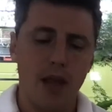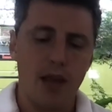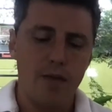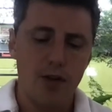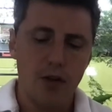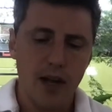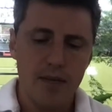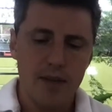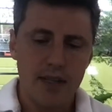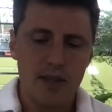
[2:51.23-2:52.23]
If you don't
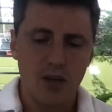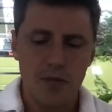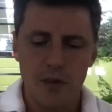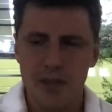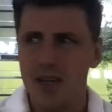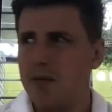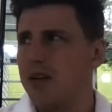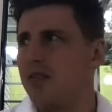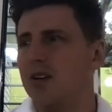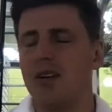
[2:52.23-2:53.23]
have a decent home gym set, like
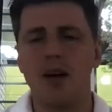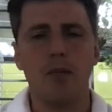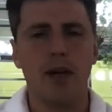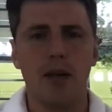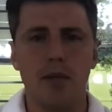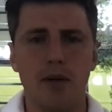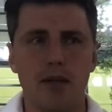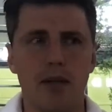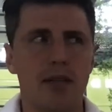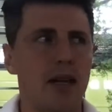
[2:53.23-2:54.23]
you've only got a couple kettlebells
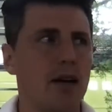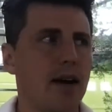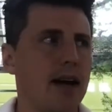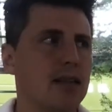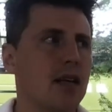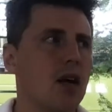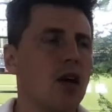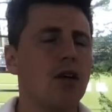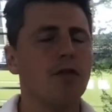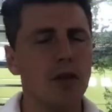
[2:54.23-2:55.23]
and a TRX,
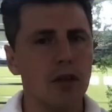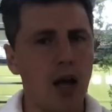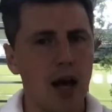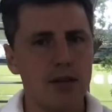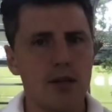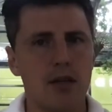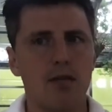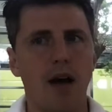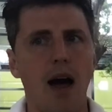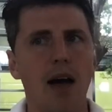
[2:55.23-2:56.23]
you've really got to ask
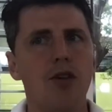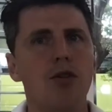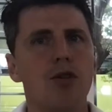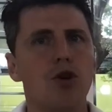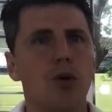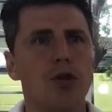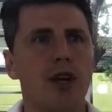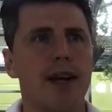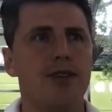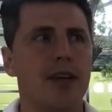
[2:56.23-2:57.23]
yourself, are you
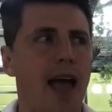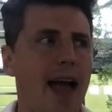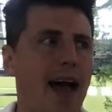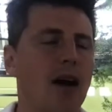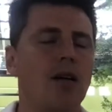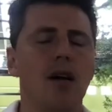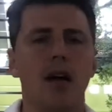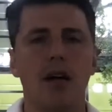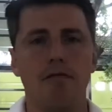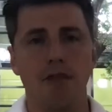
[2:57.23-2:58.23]
shortchanging how
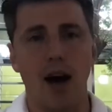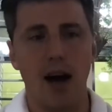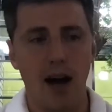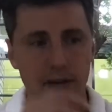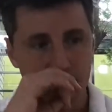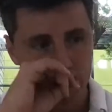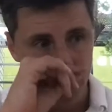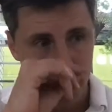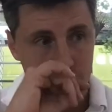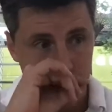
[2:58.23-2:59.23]
far that you
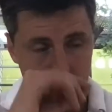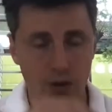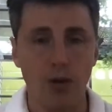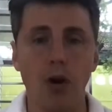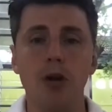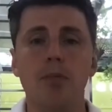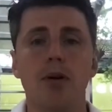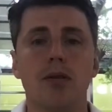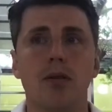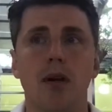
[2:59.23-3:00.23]
can take your own
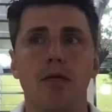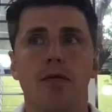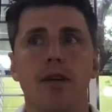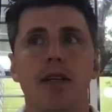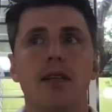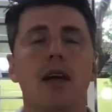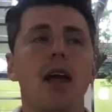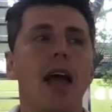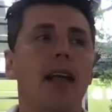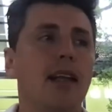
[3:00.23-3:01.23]
personal health and fitness, and